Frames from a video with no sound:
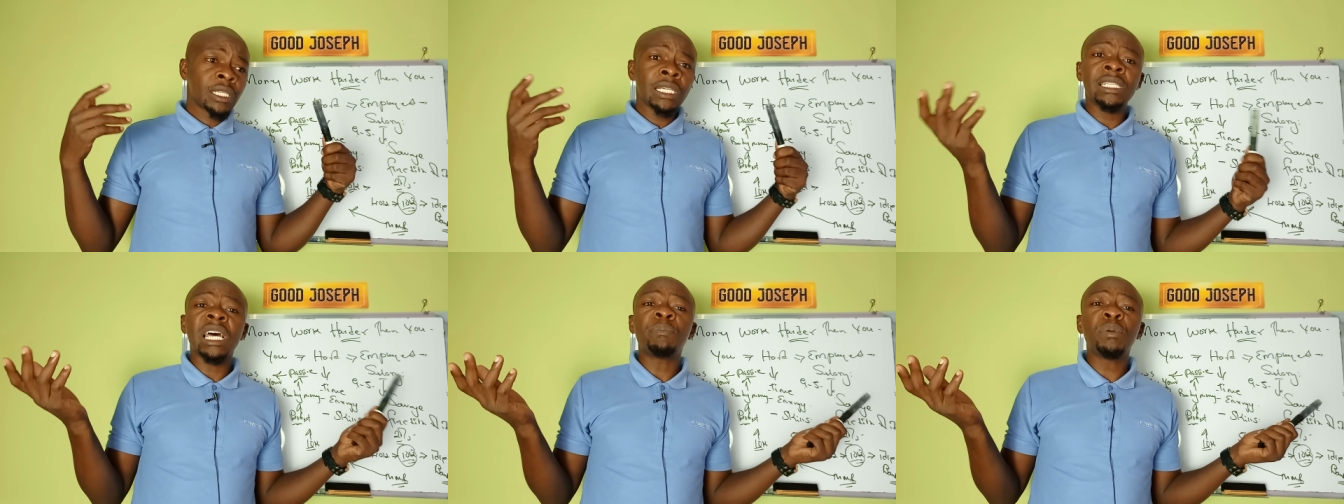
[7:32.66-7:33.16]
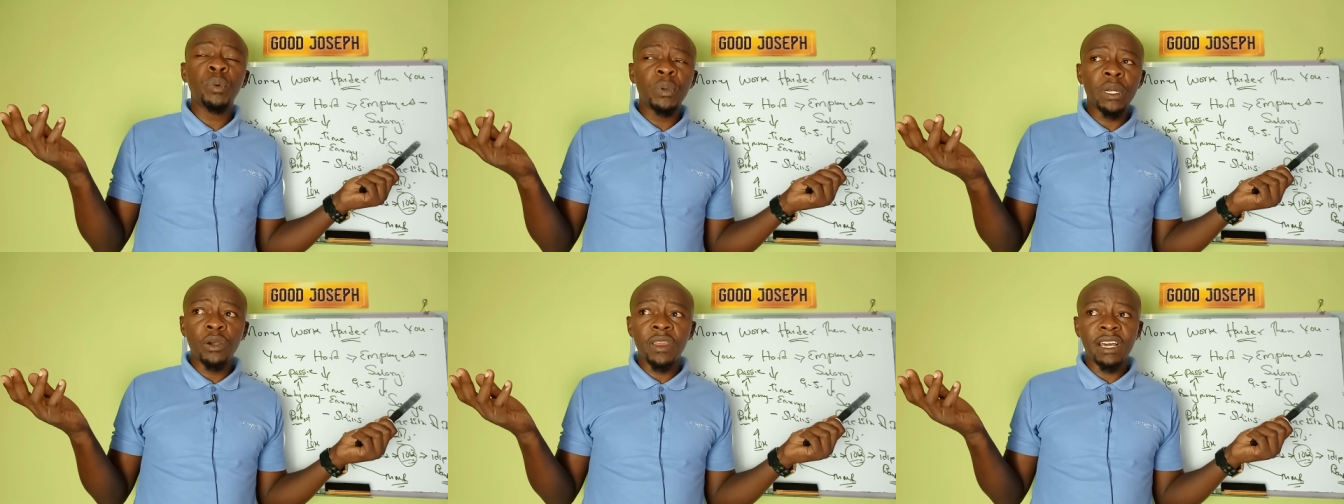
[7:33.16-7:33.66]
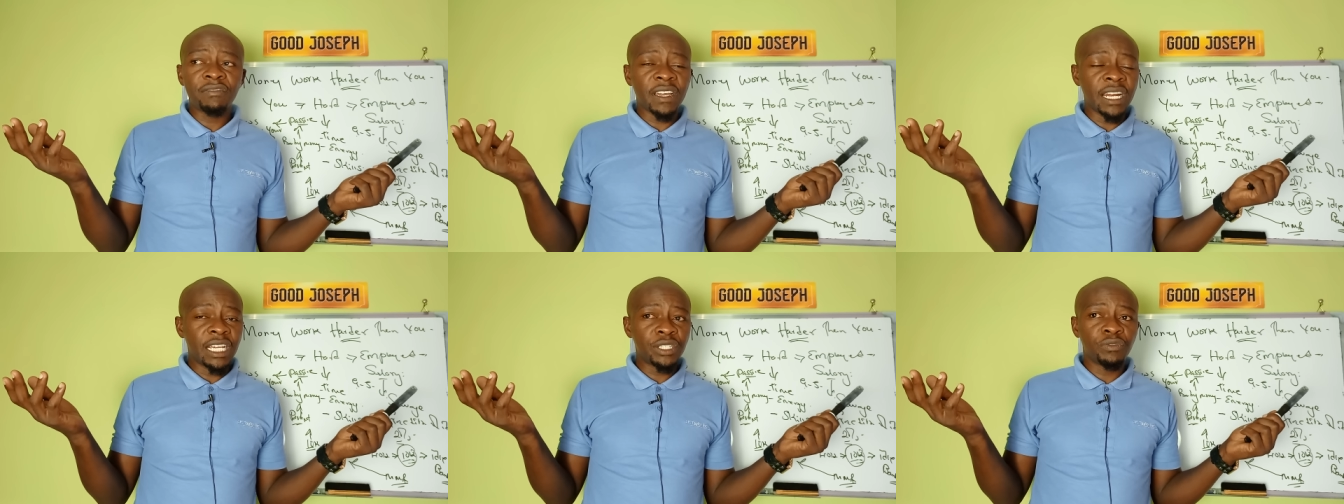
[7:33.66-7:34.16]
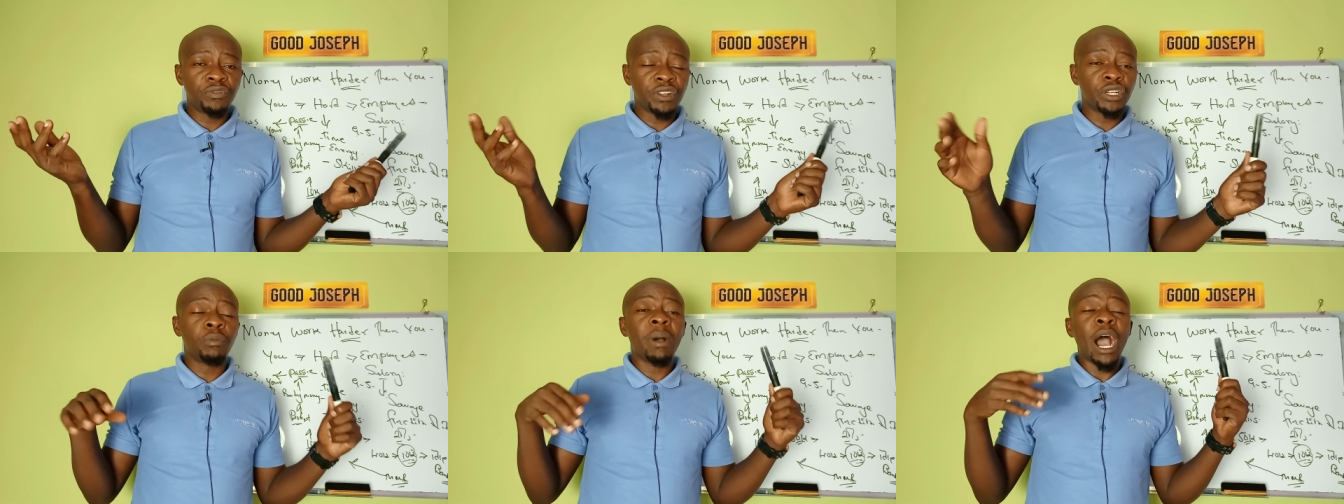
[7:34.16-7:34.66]
Some people will call that financial
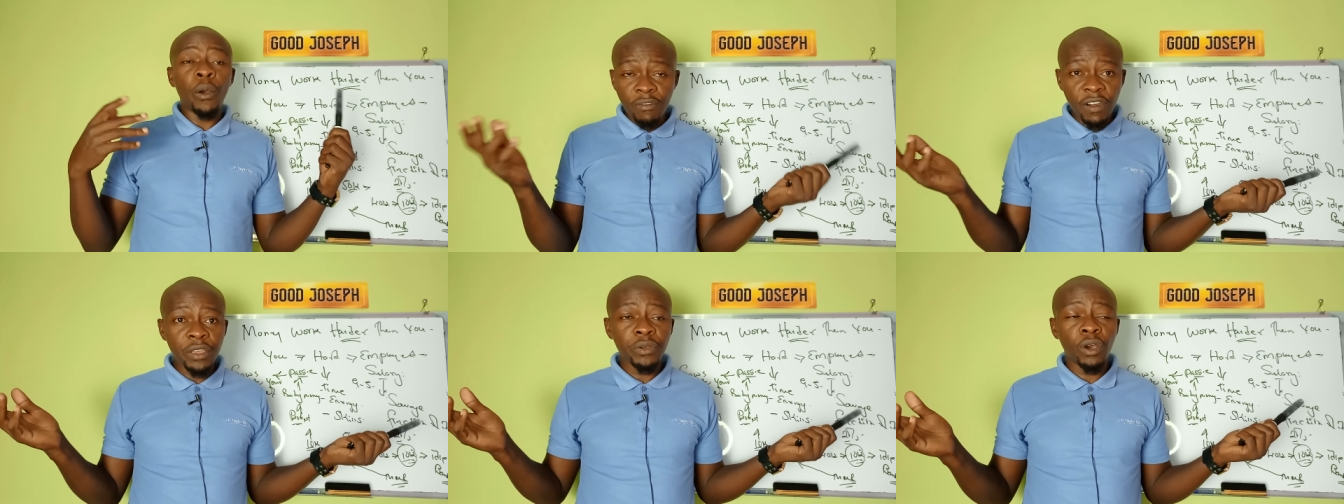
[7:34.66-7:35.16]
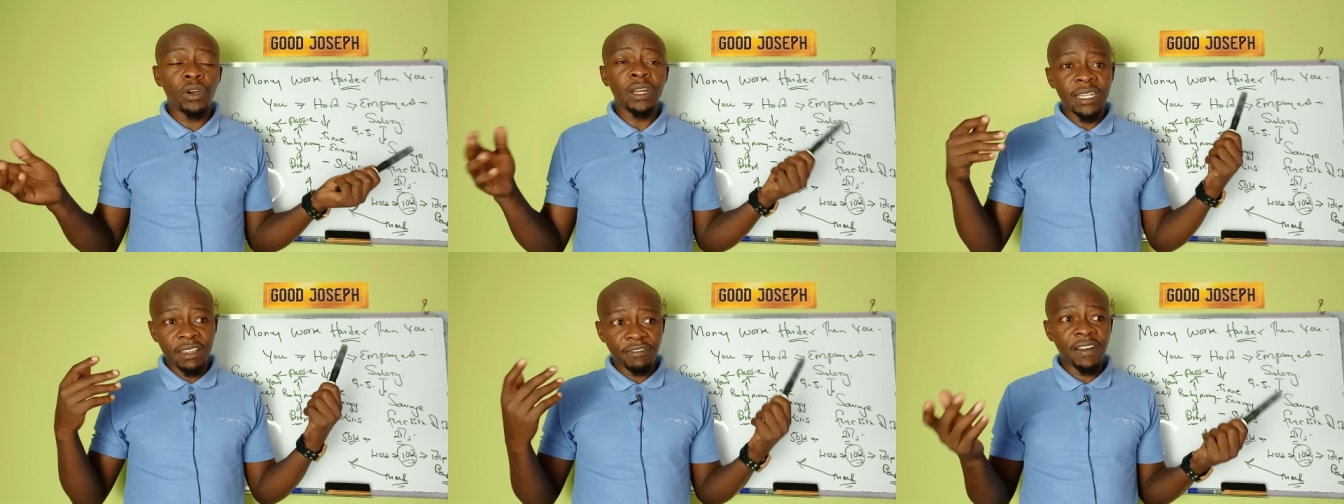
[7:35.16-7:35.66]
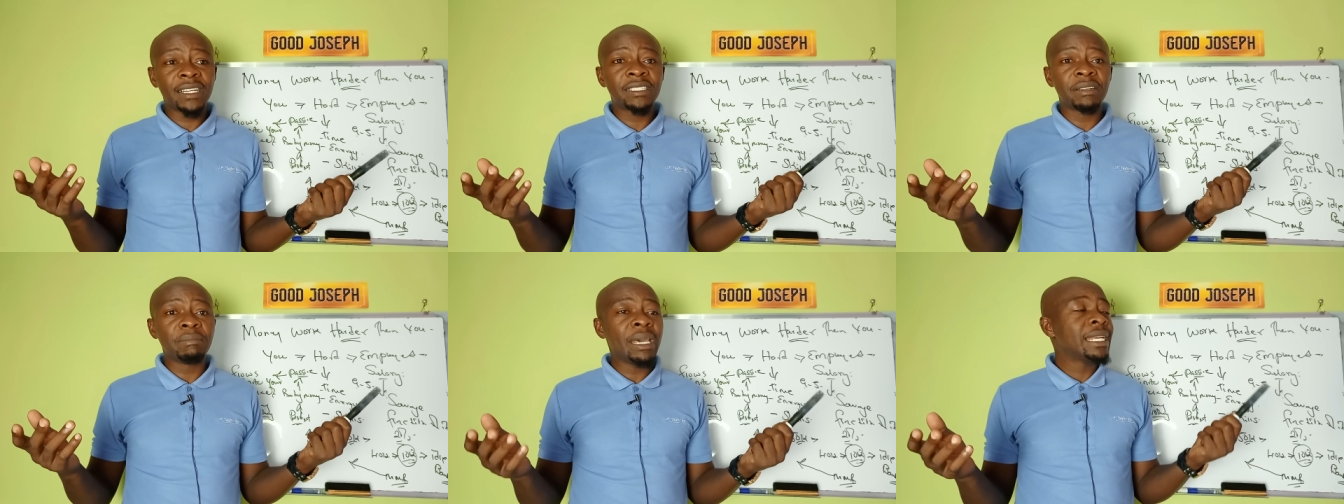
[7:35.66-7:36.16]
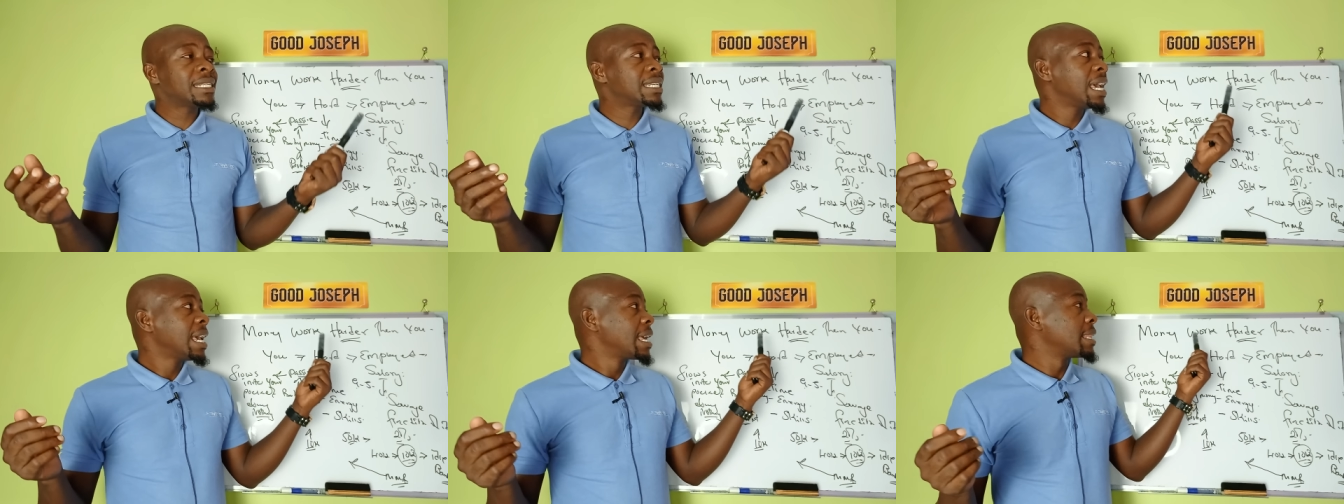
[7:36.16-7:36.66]
freedom. However you call it, the fact remains
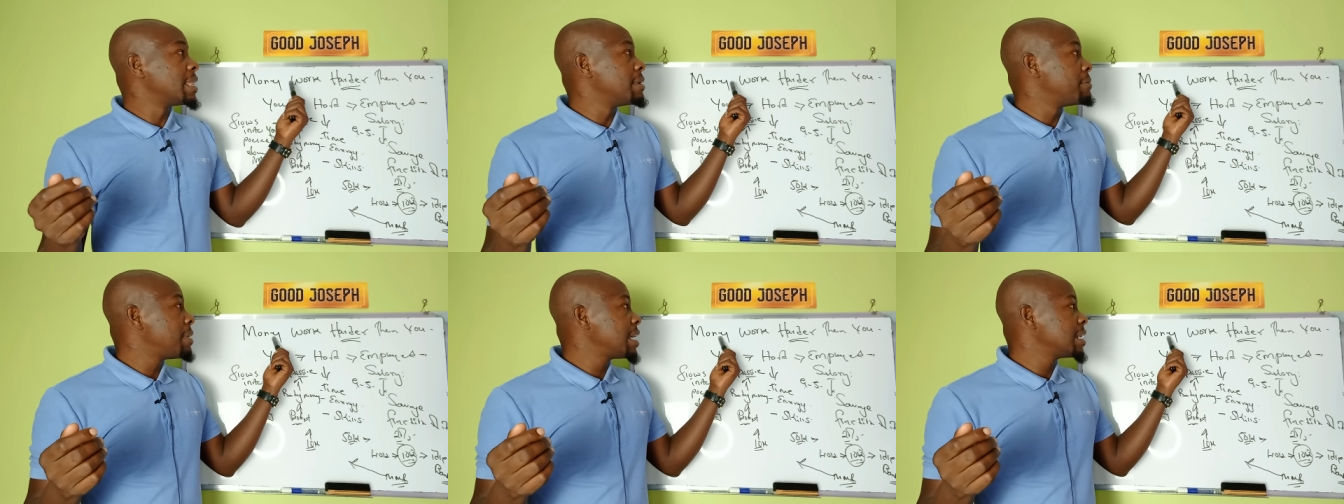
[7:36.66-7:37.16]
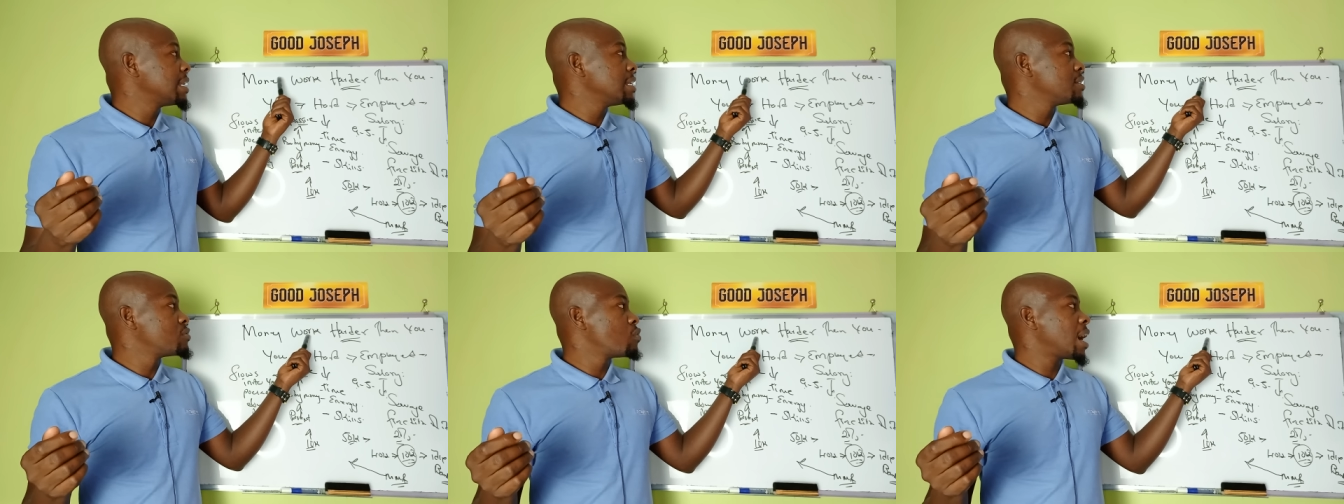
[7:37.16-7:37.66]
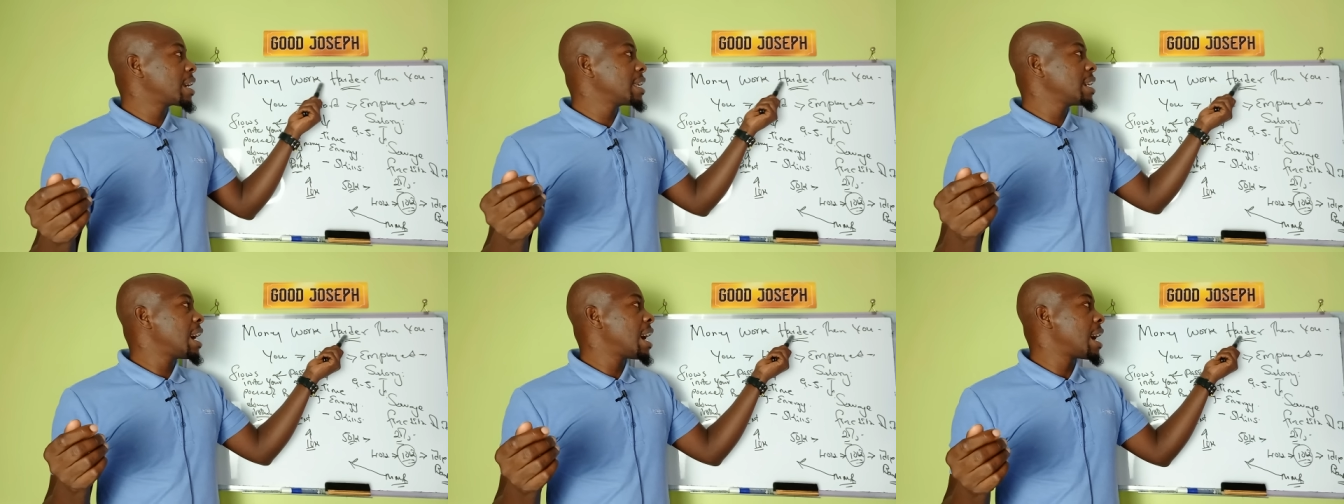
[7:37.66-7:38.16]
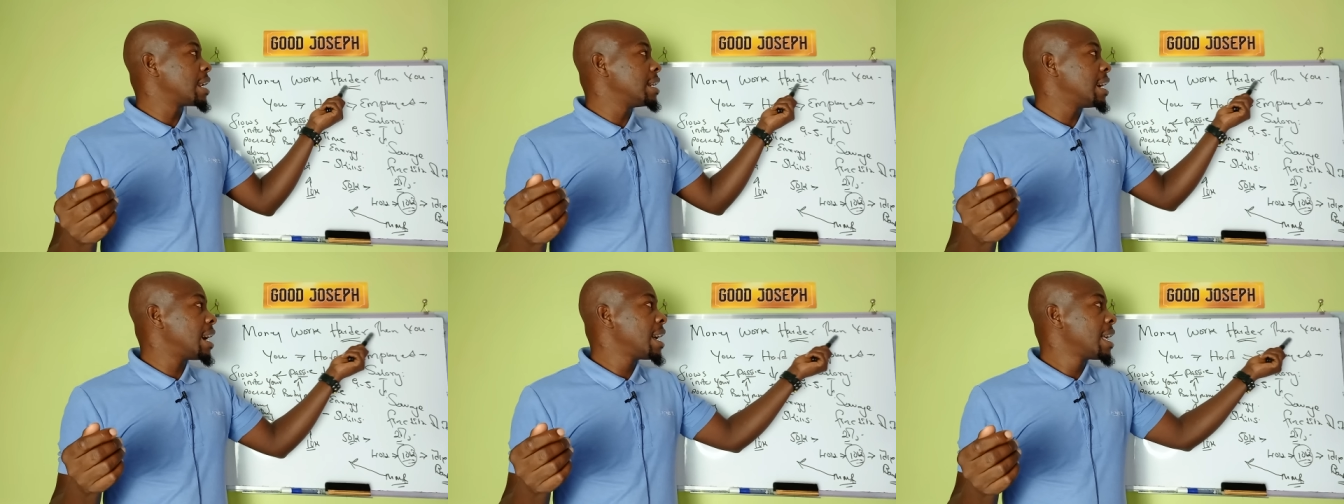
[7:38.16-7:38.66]
that the money is working
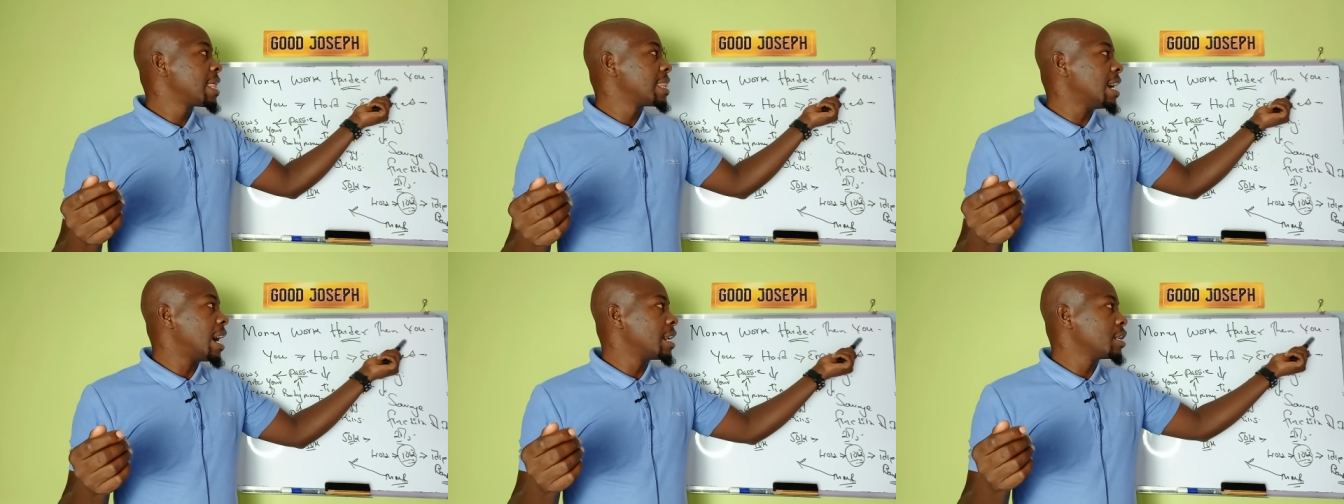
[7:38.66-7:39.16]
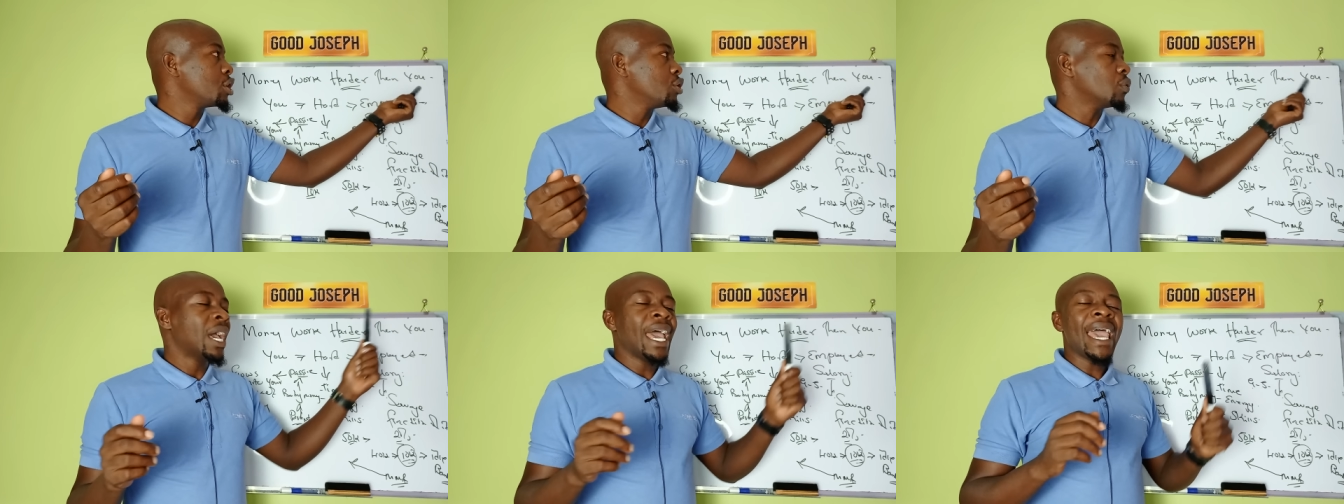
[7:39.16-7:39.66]
harder than you.